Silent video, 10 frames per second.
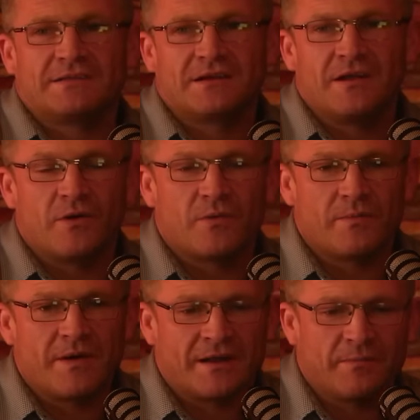back to the Long
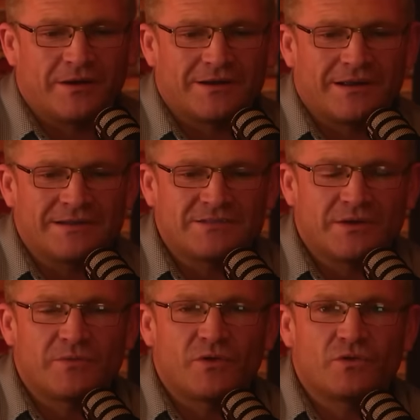Way Back
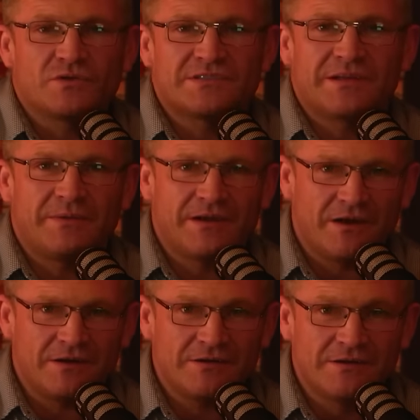podcast. I'm your host, Timmy
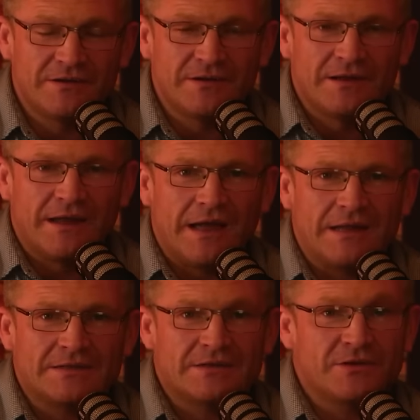Long.
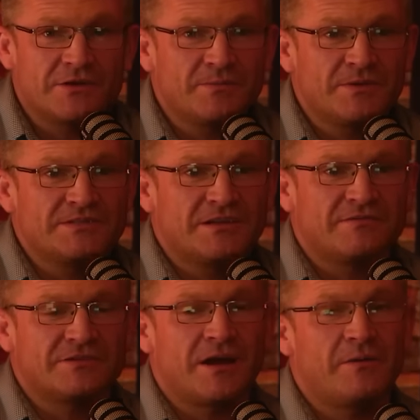And tonight,
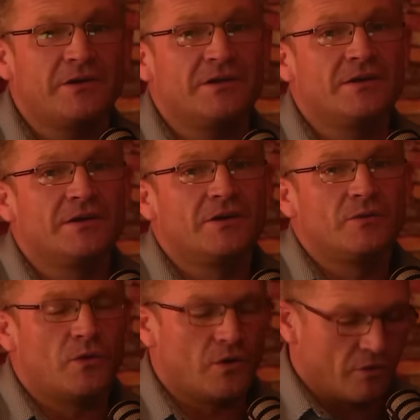myself and Tommy,
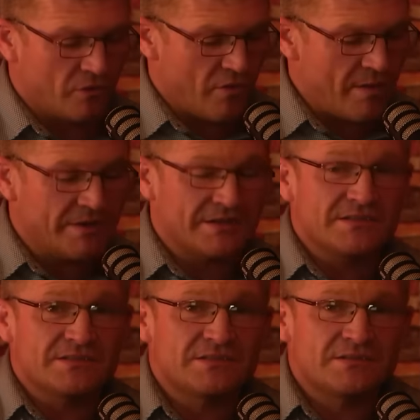we're going to
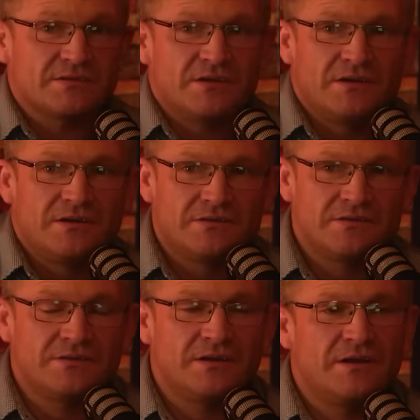reminisce
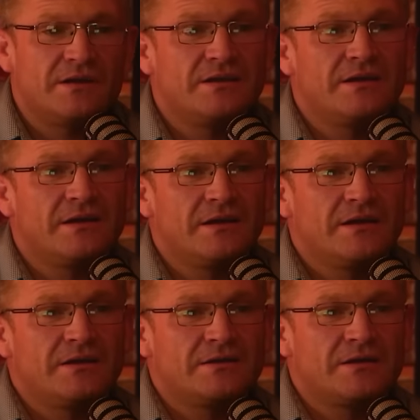in
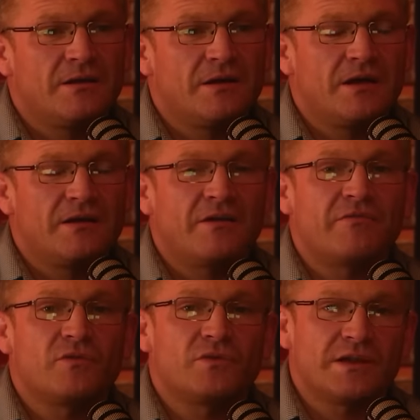a
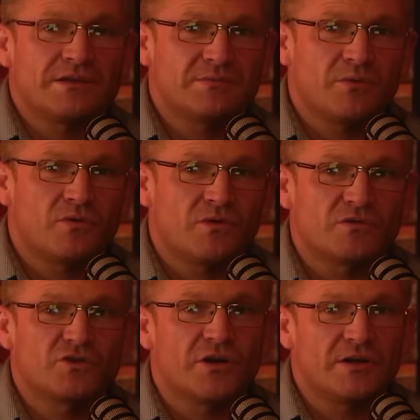few things about
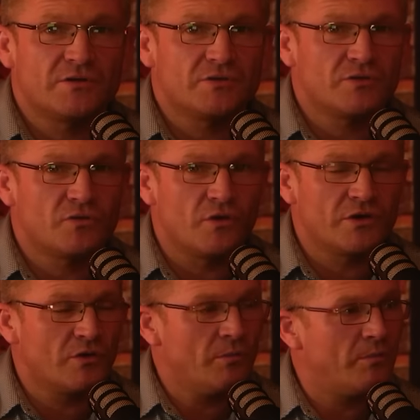our childhood and
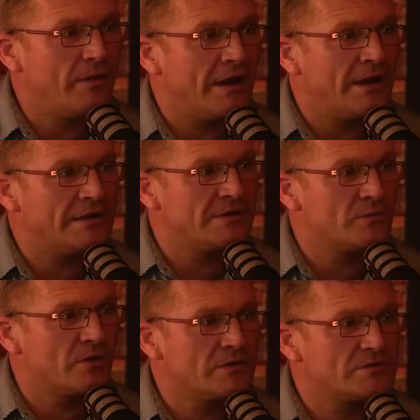growing up,
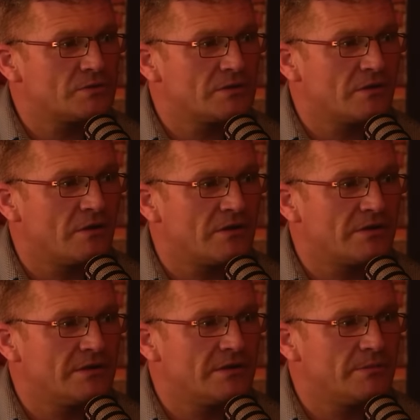and we're also going to
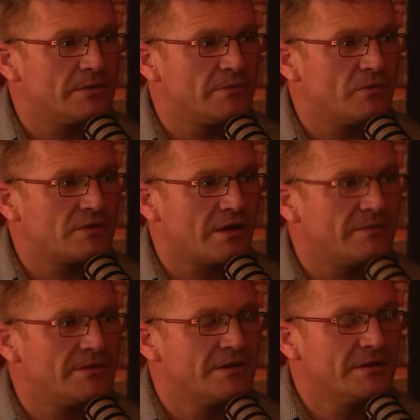talk a little bit about
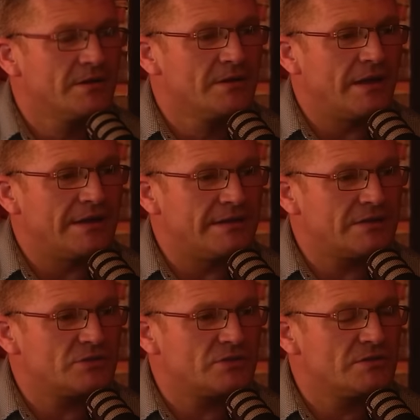Tommy
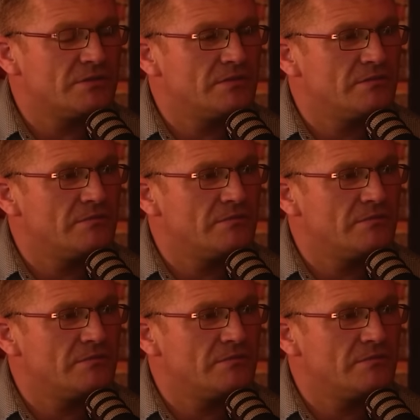addiction,